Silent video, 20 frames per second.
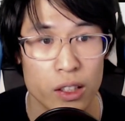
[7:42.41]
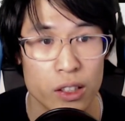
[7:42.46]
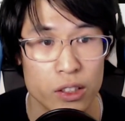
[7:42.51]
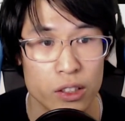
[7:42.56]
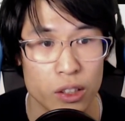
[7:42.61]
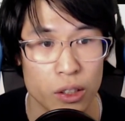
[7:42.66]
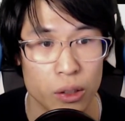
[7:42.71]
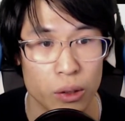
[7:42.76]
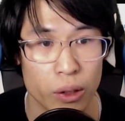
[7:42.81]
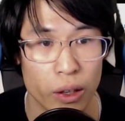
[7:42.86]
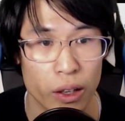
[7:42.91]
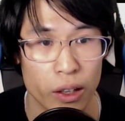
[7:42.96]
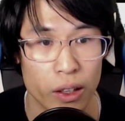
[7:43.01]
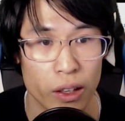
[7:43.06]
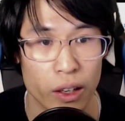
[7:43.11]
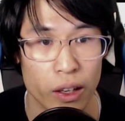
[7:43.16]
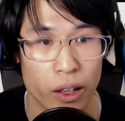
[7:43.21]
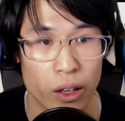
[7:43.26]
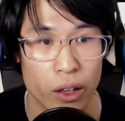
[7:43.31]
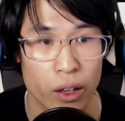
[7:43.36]
So
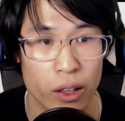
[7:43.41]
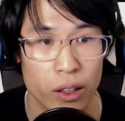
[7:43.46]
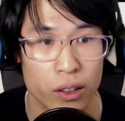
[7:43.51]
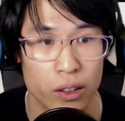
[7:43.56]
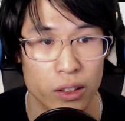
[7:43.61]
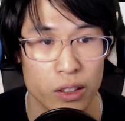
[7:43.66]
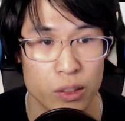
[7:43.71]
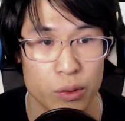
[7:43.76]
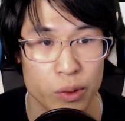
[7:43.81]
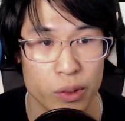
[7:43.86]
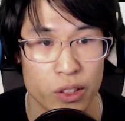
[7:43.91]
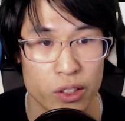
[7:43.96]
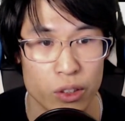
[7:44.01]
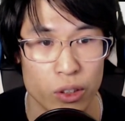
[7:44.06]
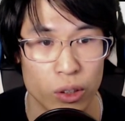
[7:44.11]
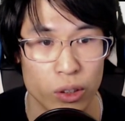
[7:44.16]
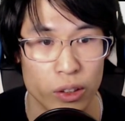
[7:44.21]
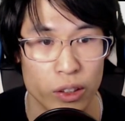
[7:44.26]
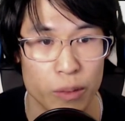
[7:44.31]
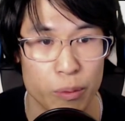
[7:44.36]
this one is
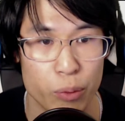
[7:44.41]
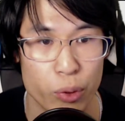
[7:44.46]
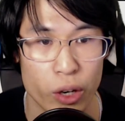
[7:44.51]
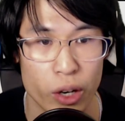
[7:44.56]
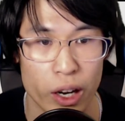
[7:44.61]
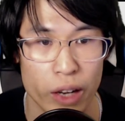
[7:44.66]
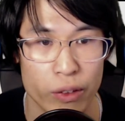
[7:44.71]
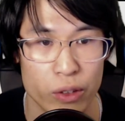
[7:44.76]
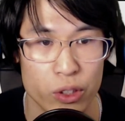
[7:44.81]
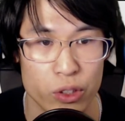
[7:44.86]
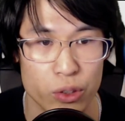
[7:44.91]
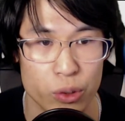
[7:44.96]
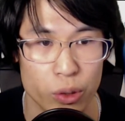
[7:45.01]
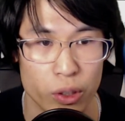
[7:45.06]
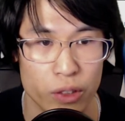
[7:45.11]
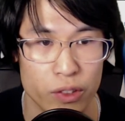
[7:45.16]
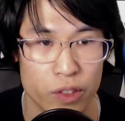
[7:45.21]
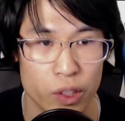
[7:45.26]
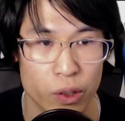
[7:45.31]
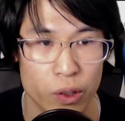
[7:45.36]
only private, sort
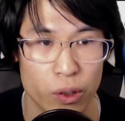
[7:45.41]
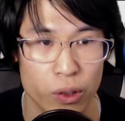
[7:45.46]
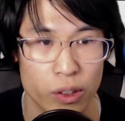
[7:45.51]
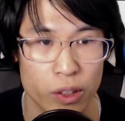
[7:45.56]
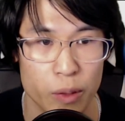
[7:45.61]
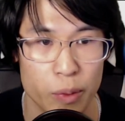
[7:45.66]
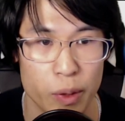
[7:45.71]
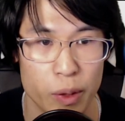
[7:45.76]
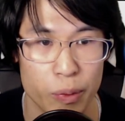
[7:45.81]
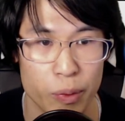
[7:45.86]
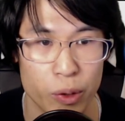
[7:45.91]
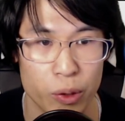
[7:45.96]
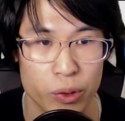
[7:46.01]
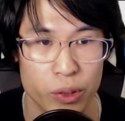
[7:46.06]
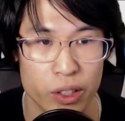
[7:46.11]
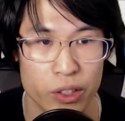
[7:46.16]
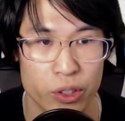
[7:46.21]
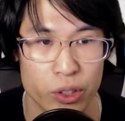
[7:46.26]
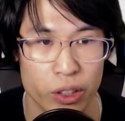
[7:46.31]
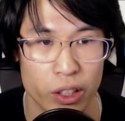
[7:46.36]
of, so only people
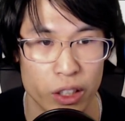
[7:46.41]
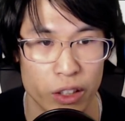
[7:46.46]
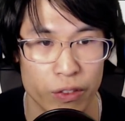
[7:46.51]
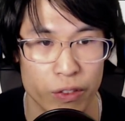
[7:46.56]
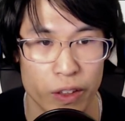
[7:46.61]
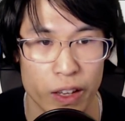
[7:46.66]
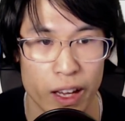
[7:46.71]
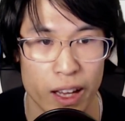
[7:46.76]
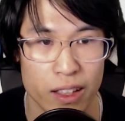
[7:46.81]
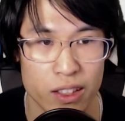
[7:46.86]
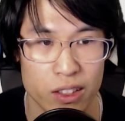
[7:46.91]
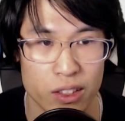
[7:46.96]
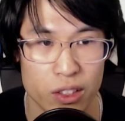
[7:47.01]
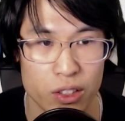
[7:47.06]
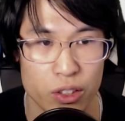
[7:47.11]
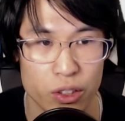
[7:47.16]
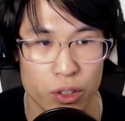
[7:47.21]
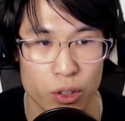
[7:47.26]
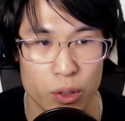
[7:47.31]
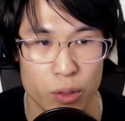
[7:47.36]
that you give
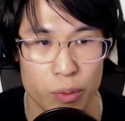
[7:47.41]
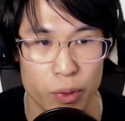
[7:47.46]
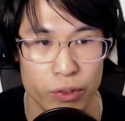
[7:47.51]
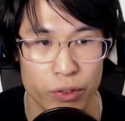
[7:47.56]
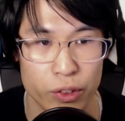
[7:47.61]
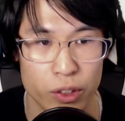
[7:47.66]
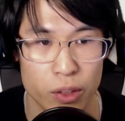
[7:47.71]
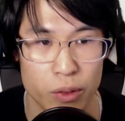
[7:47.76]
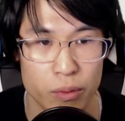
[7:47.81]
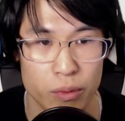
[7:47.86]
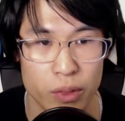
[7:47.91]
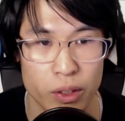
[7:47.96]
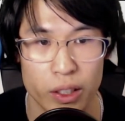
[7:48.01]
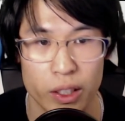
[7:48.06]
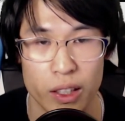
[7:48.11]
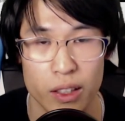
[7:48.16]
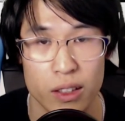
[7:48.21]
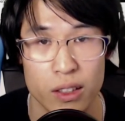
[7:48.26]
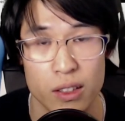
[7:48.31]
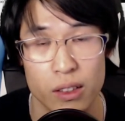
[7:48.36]
access to, both of them,
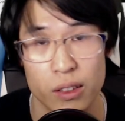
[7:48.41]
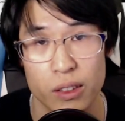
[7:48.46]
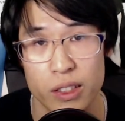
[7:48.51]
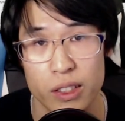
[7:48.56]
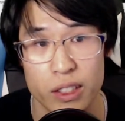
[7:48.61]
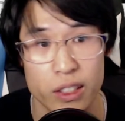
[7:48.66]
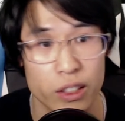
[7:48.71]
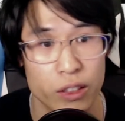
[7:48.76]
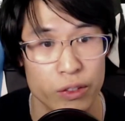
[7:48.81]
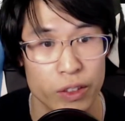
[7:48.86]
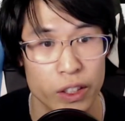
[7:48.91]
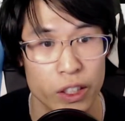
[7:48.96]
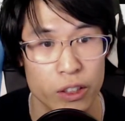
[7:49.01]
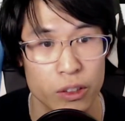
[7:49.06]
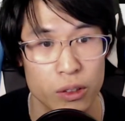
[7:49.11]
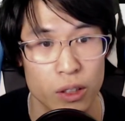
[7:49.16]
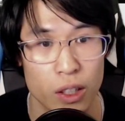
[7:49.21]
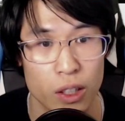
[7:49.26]
can see a video.